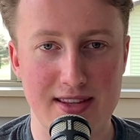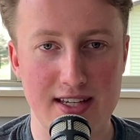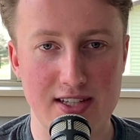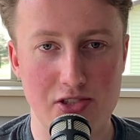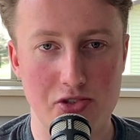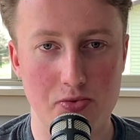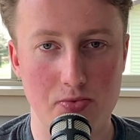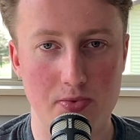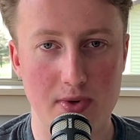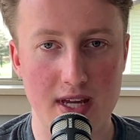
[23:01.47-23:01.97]

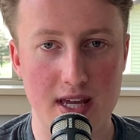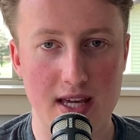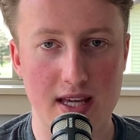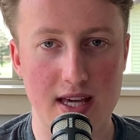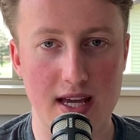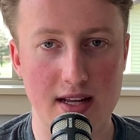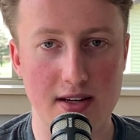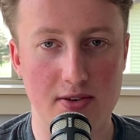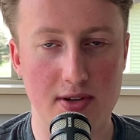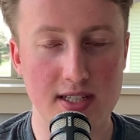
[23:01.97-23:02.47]
this week,
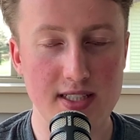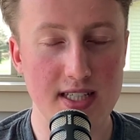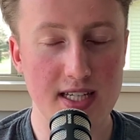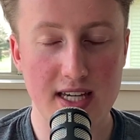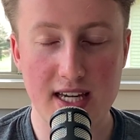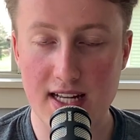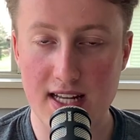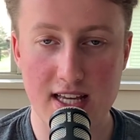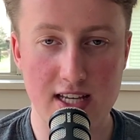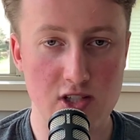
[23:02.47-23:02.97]
and great to
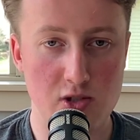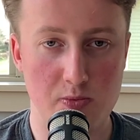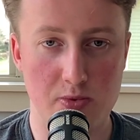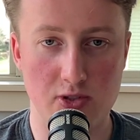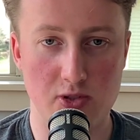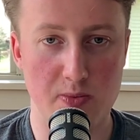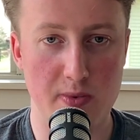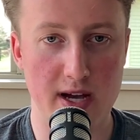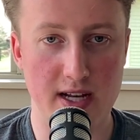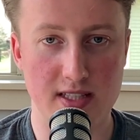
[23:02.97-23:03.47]
get his
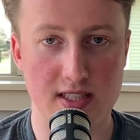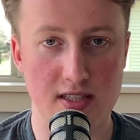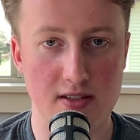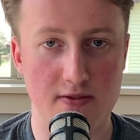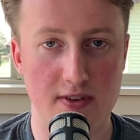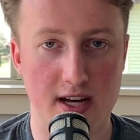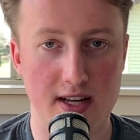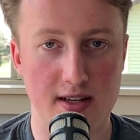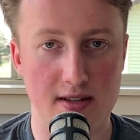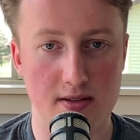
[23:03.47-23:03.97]

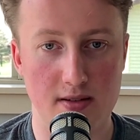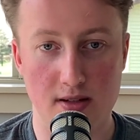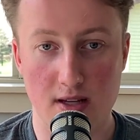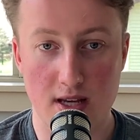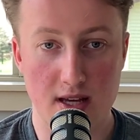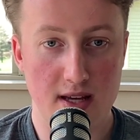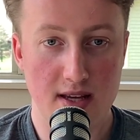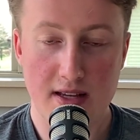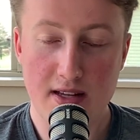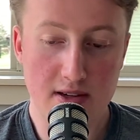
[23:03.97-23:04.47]
perspective on,
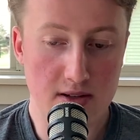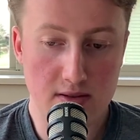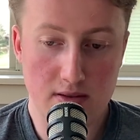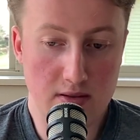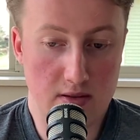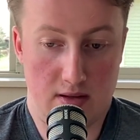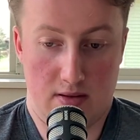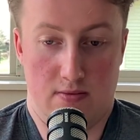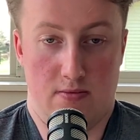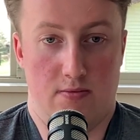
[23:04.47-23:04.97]

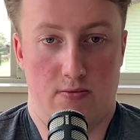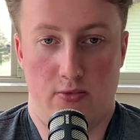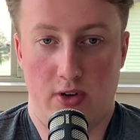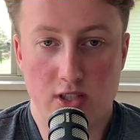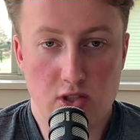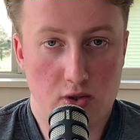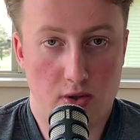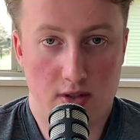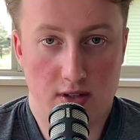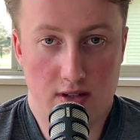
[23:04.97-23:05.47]

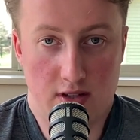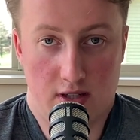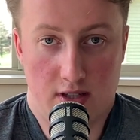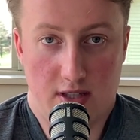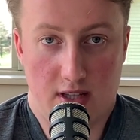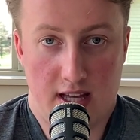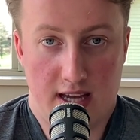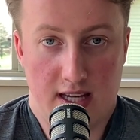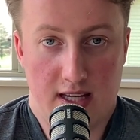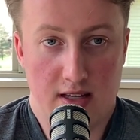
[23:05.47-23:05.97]
what Jordan
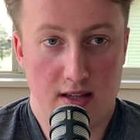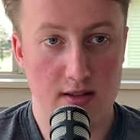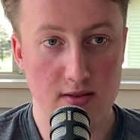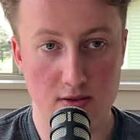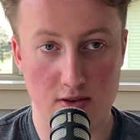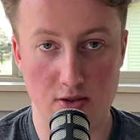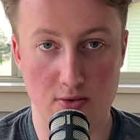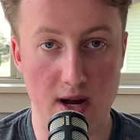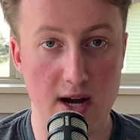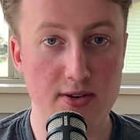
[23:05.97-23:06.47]
looked like
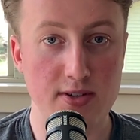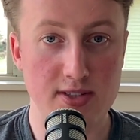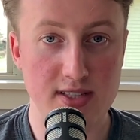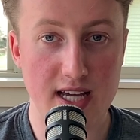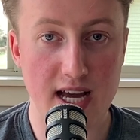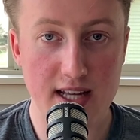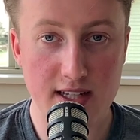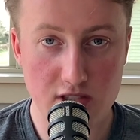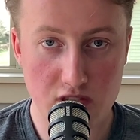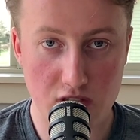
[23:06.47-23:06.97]
throughout his
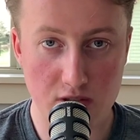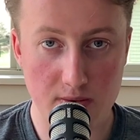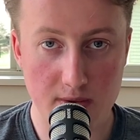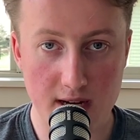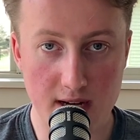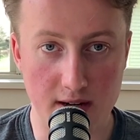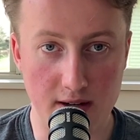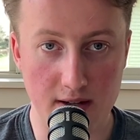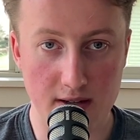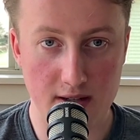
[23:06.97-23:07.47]
college
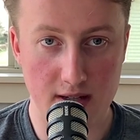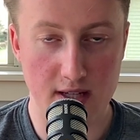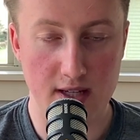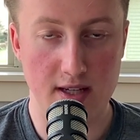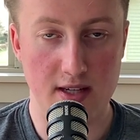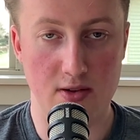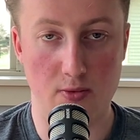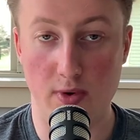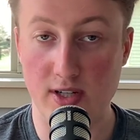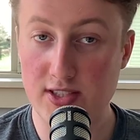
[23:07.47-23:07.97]
career
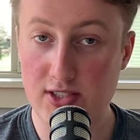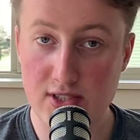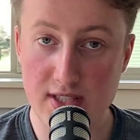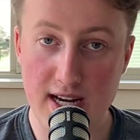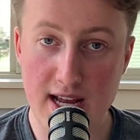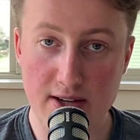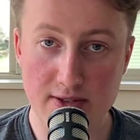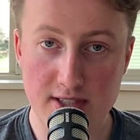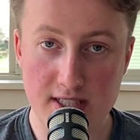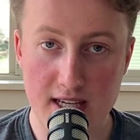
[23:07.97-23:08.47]
and what
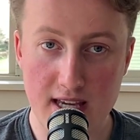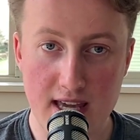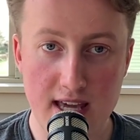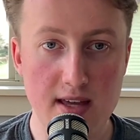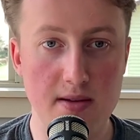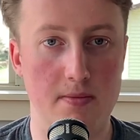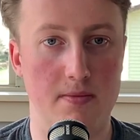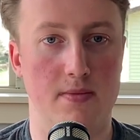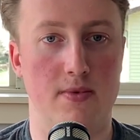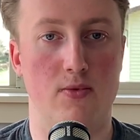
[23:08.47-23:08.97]
stood out to
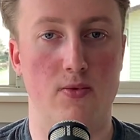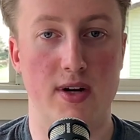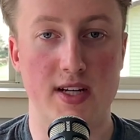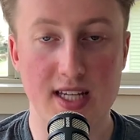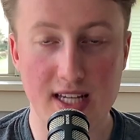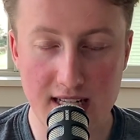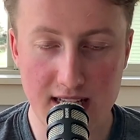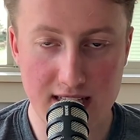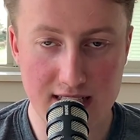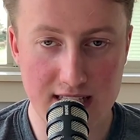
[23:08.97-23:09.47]
him. What
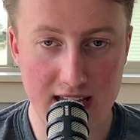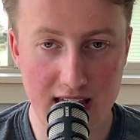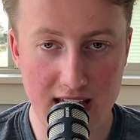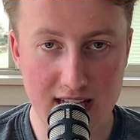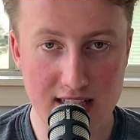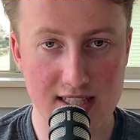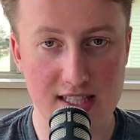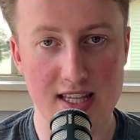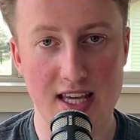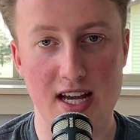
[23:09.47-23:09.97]
can he
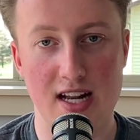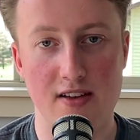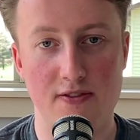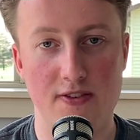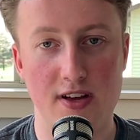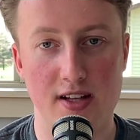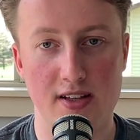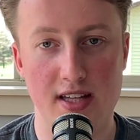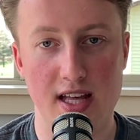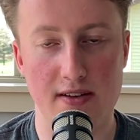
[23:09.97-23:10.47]
take to the
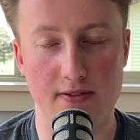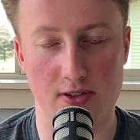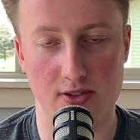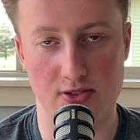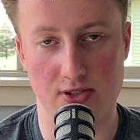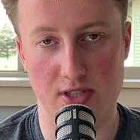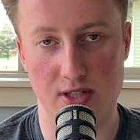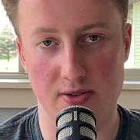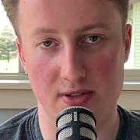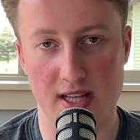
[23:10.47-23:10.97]
NFL level?
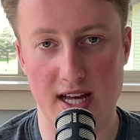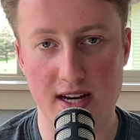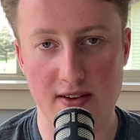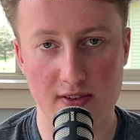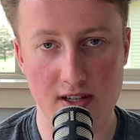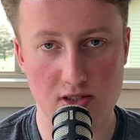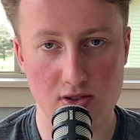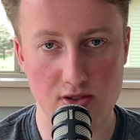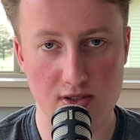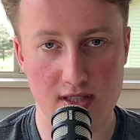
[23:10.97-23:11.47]
So a lot of
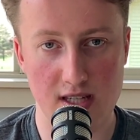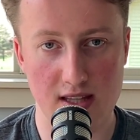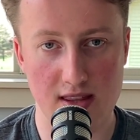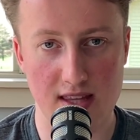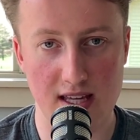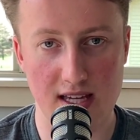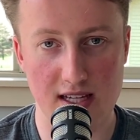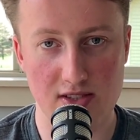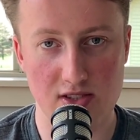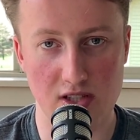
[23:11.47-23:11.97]
interesting
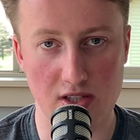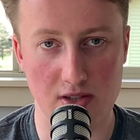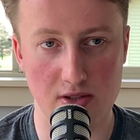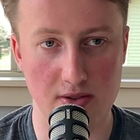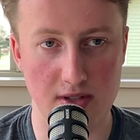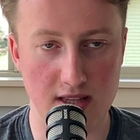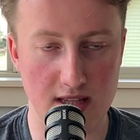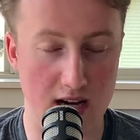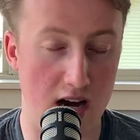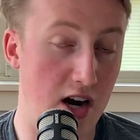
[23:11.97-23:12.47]
things,
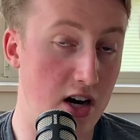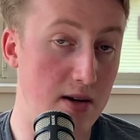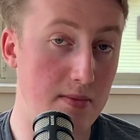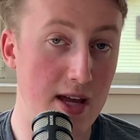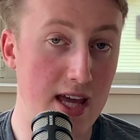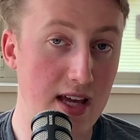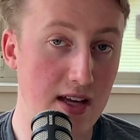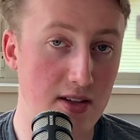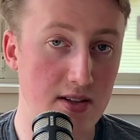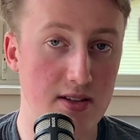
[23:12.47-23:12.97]
including the arm
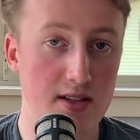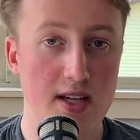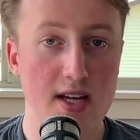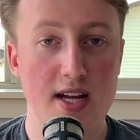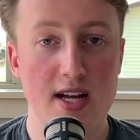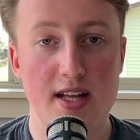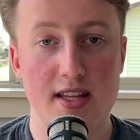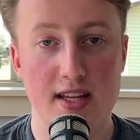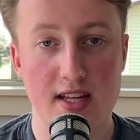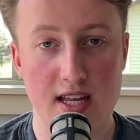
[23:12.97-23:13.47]
angle
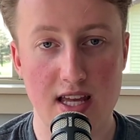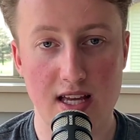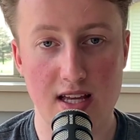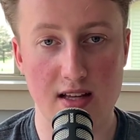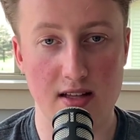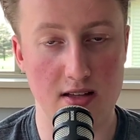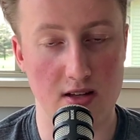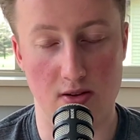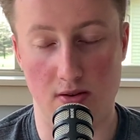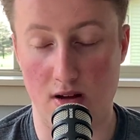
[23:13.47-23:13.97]
that he
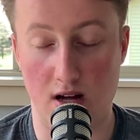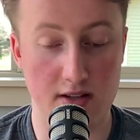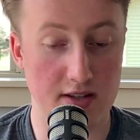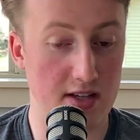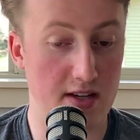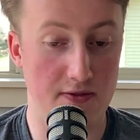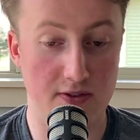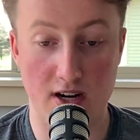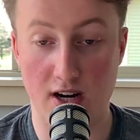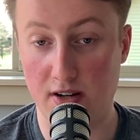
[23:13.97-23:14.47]
can, all the
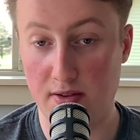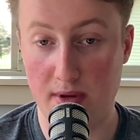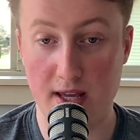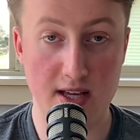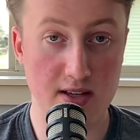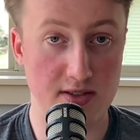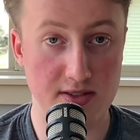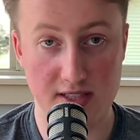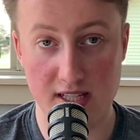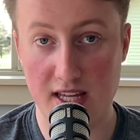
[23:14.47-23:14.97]
different arm
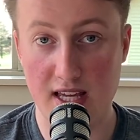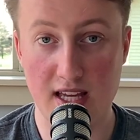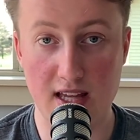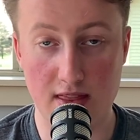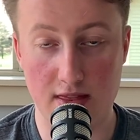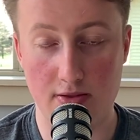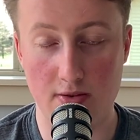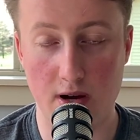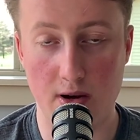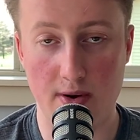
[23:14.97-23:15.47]
angles that he
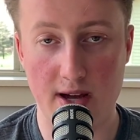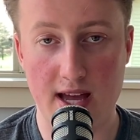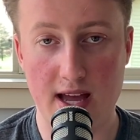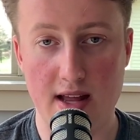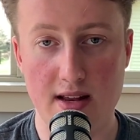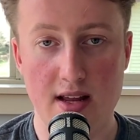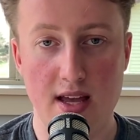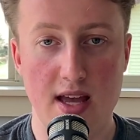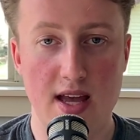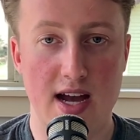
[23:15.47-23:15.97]
can throw at.